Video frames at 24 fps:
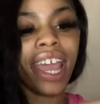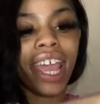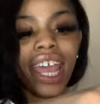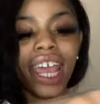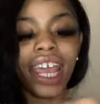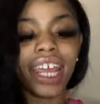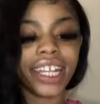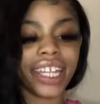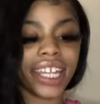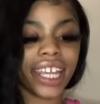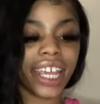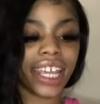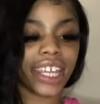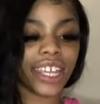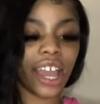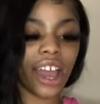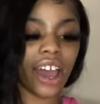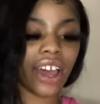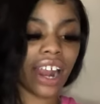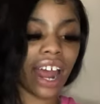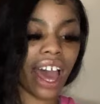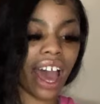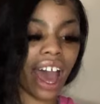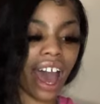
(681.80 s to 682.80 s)
And then
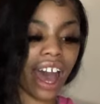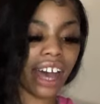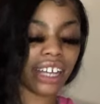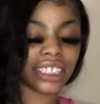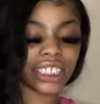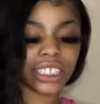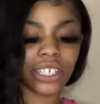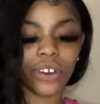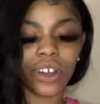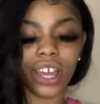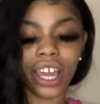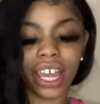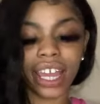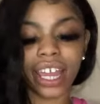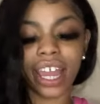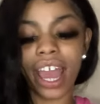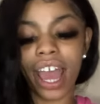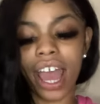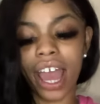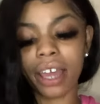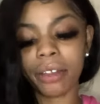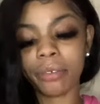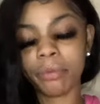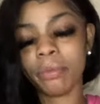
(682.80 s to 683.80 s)
y'all, I also had
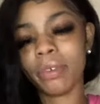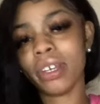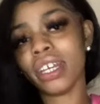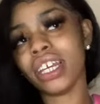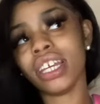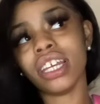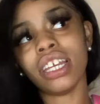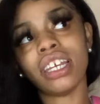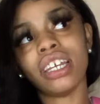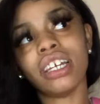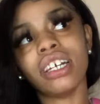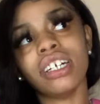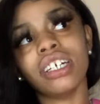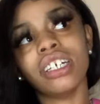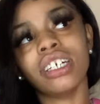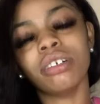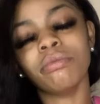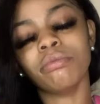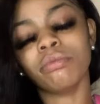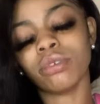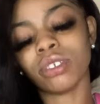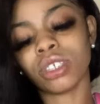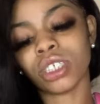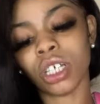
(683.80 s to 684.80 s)
got me um,
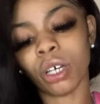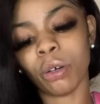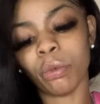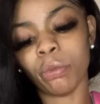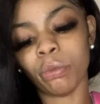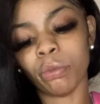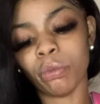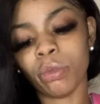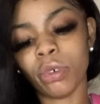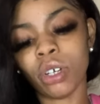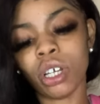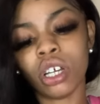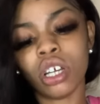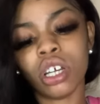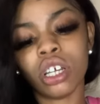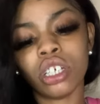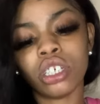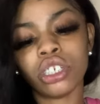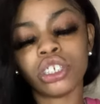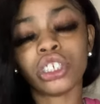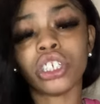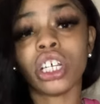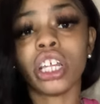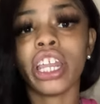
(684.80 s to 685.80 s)
some
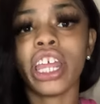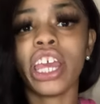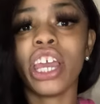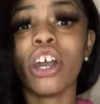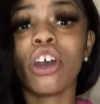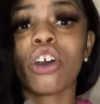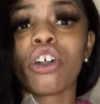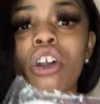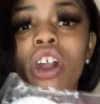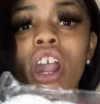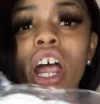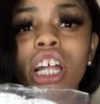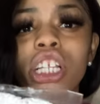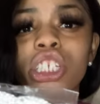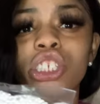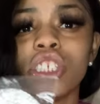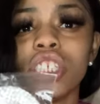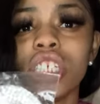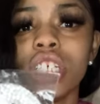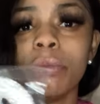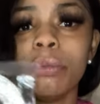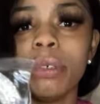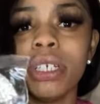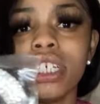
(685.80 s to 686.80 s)
Chanel Crocs
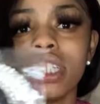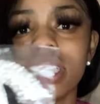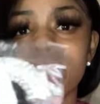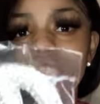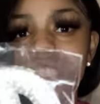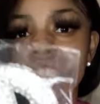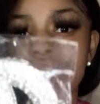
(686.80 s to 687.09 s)
Jibbit.